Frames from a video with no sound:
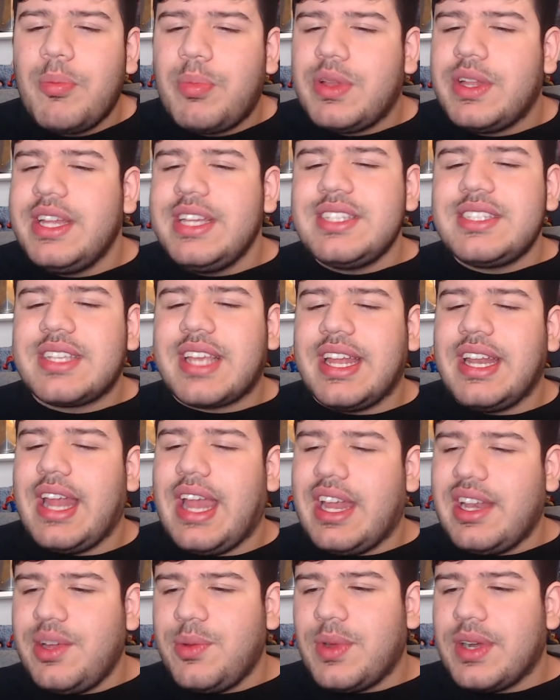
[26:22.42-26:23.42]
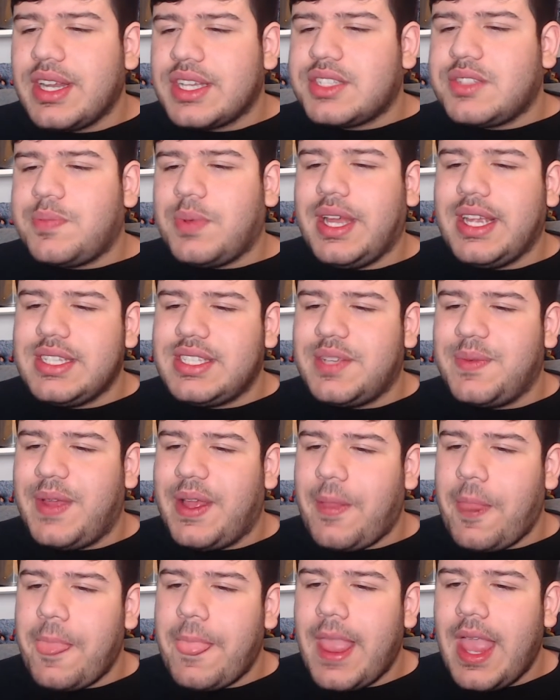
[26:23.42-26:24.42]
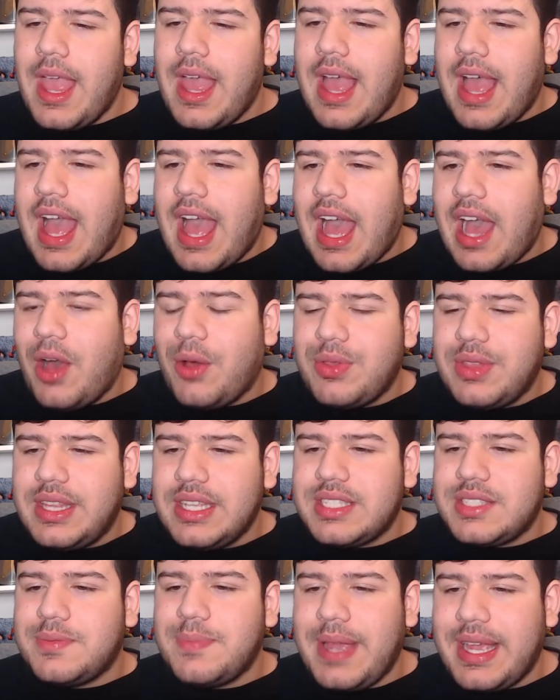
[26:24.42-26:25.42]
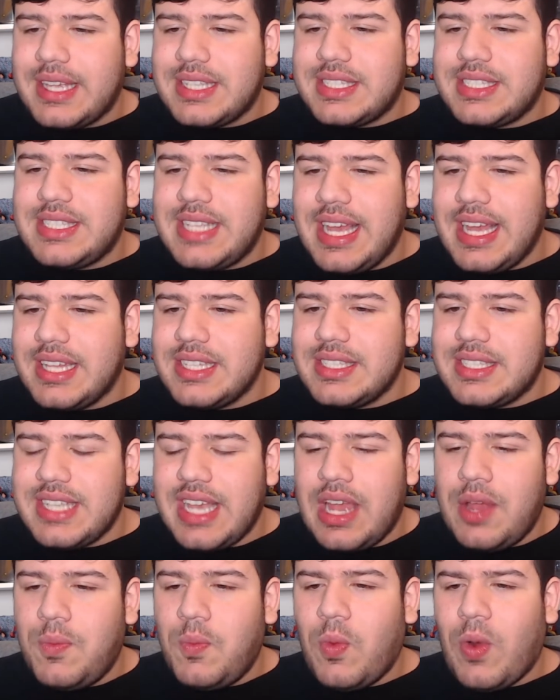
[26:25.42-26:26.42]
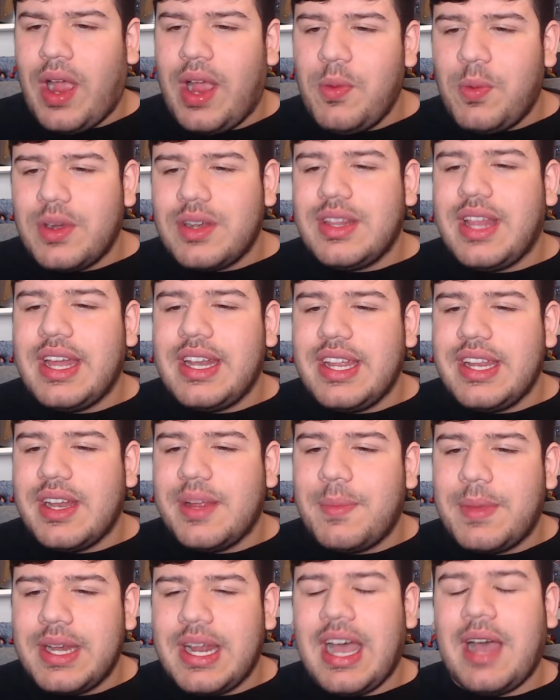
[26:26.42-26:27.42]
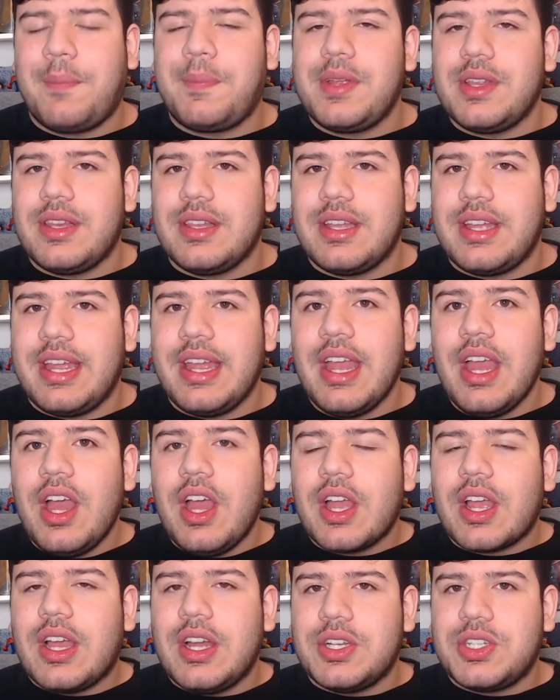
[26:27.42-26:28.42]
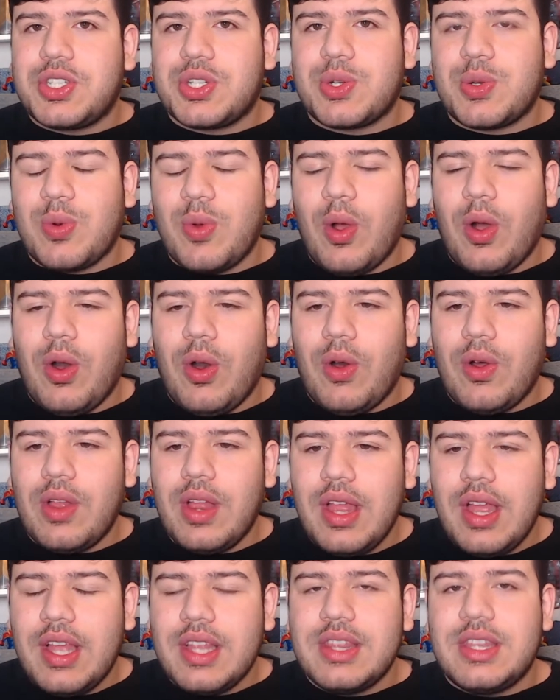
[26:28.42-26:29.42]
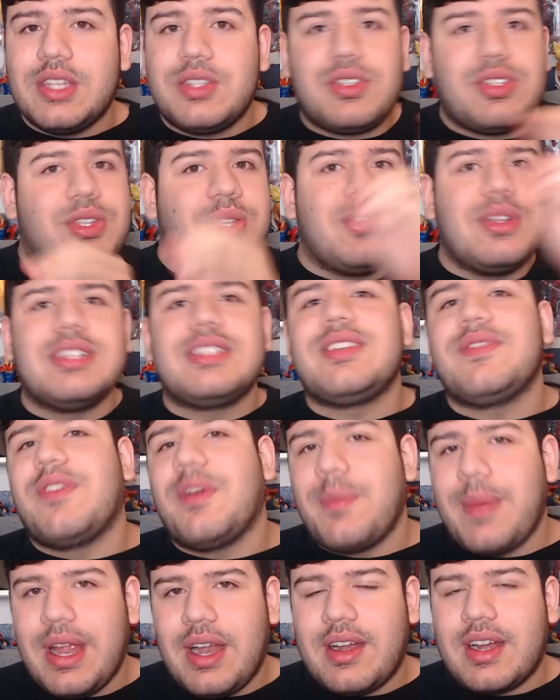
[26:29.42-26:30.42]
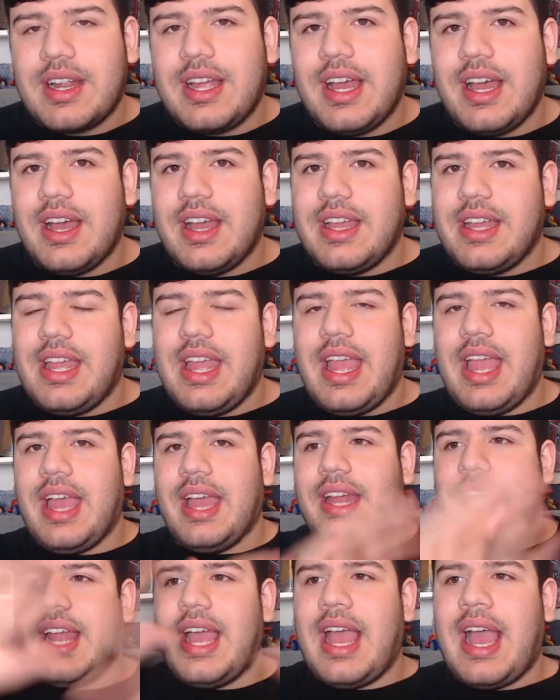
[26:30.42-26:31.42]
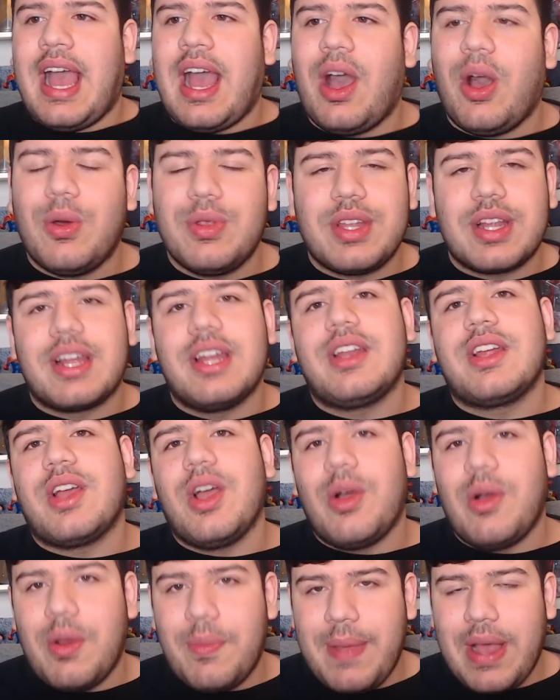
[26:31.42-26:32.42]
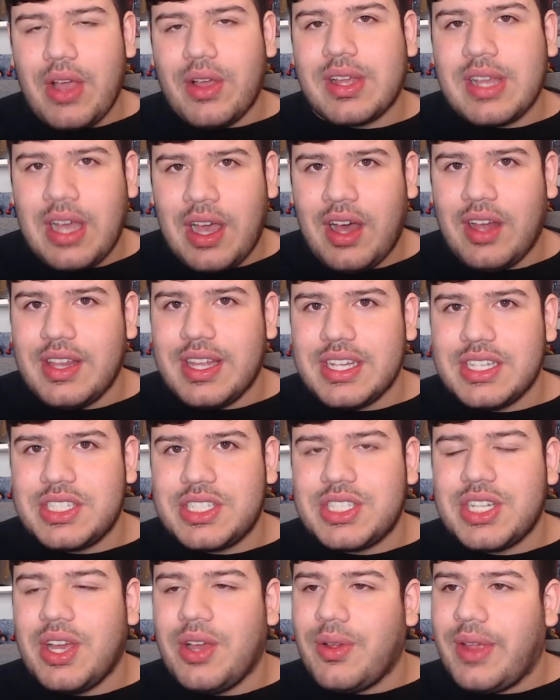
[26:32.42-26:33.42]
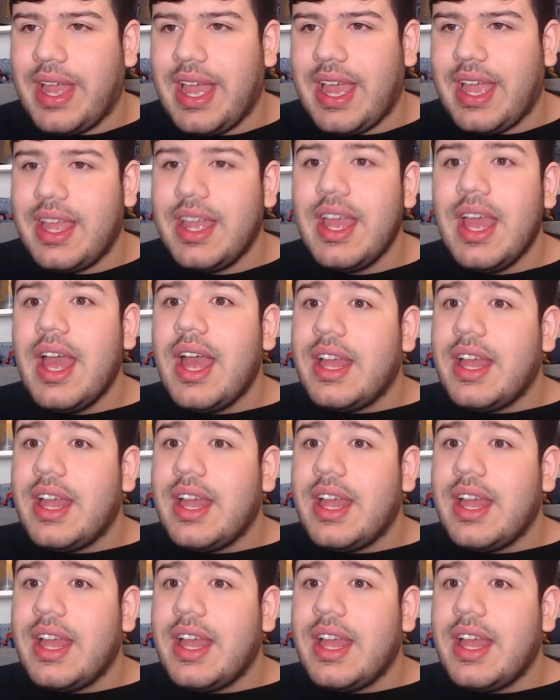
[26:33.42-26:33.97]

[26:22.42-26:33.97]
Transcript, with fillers: Please can anyone explain to me how this makes sense and why we're letting a monopoly control the students of America and how they're going to go about college, okay?